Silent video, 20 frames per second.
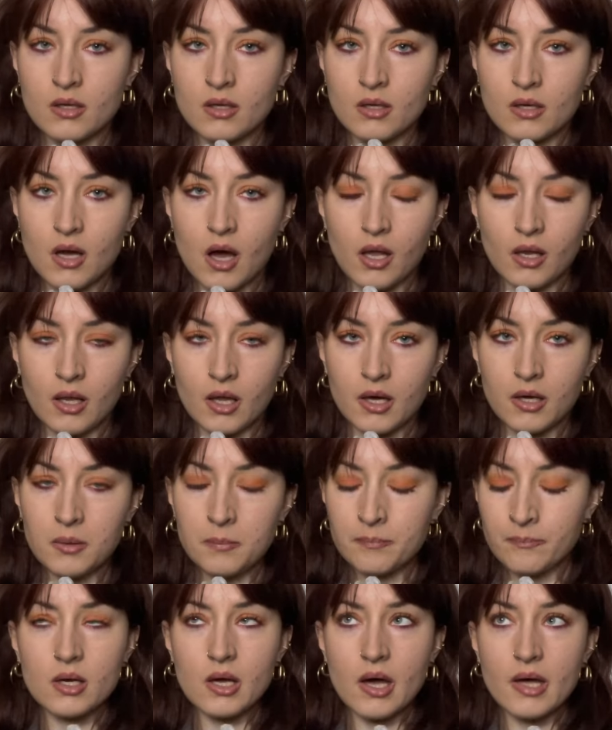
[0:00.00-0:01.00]
colour
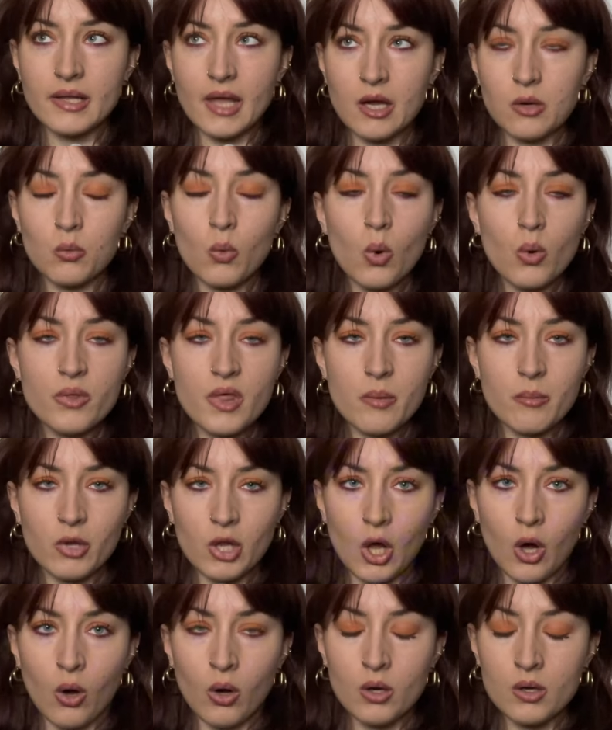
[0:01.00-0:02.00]
and I wore them a
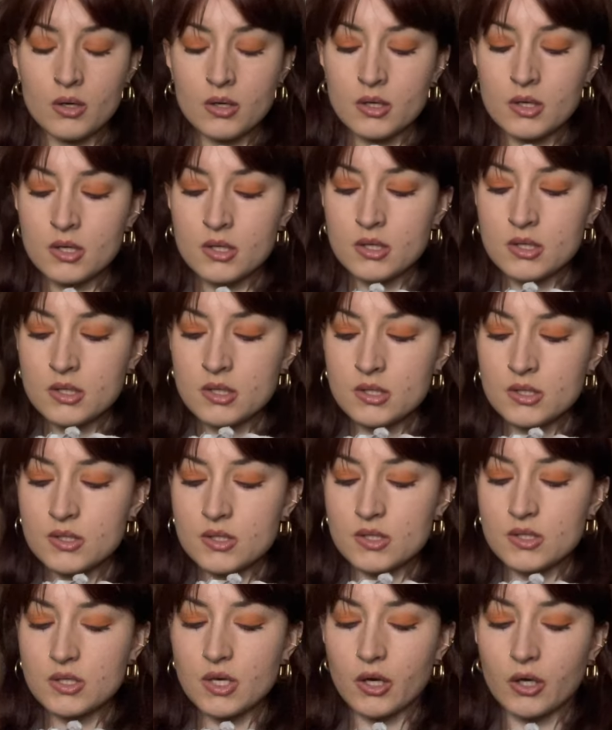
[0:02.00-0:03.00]
lot.
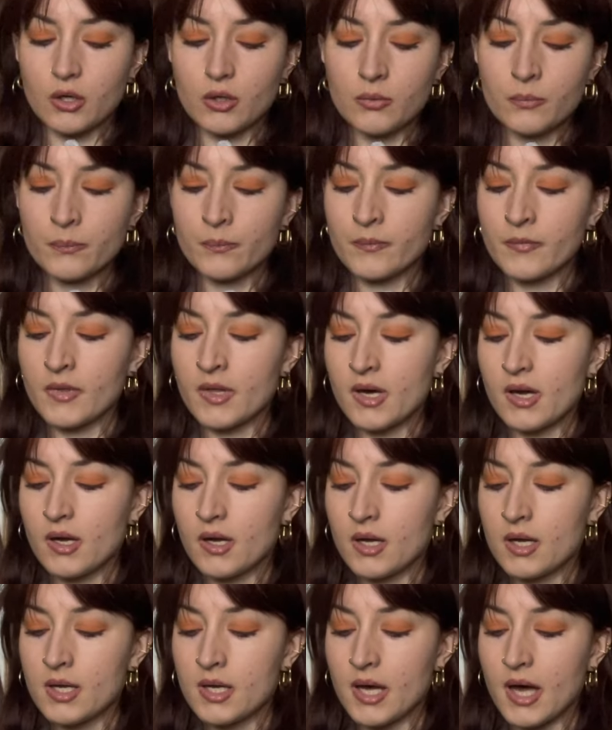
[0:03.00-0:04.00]
So
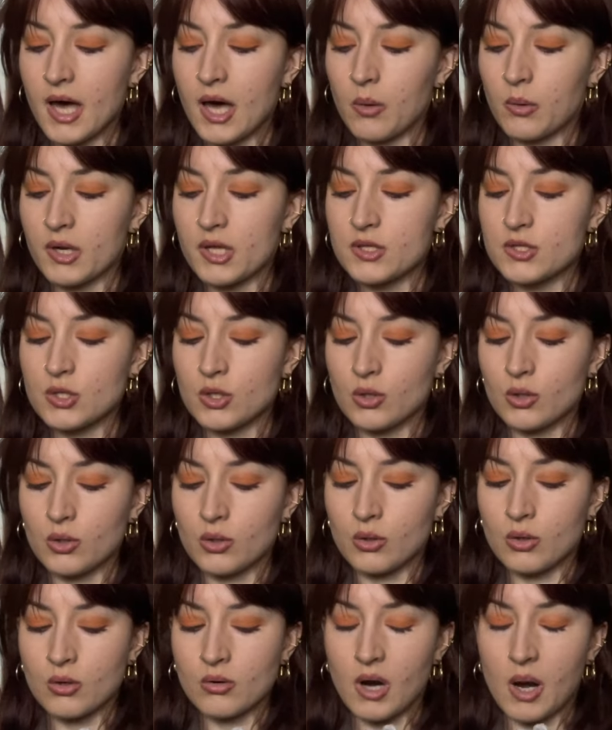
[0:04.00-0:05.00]
I wanted to
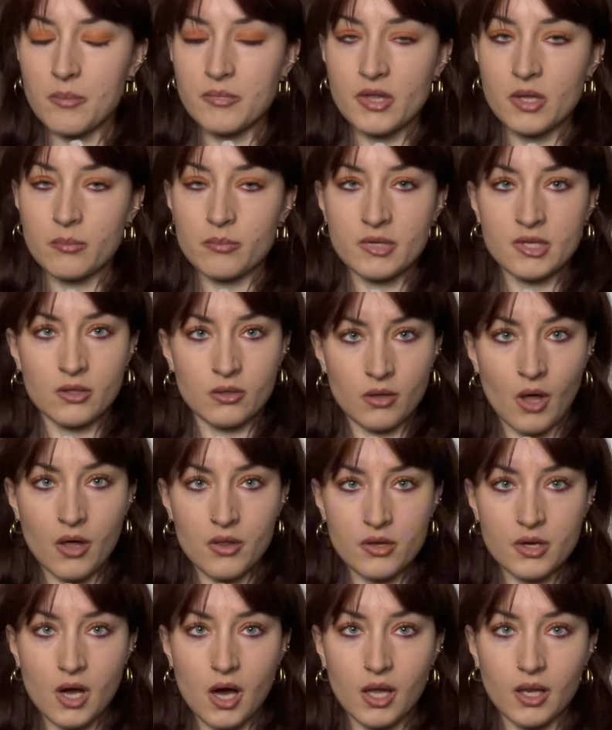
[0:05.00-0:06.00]
grab them in
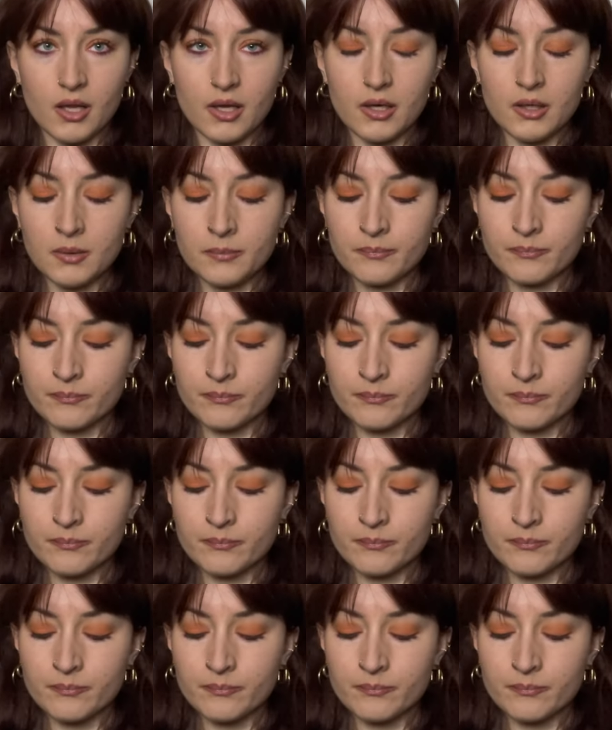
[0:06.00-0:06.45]
another colour.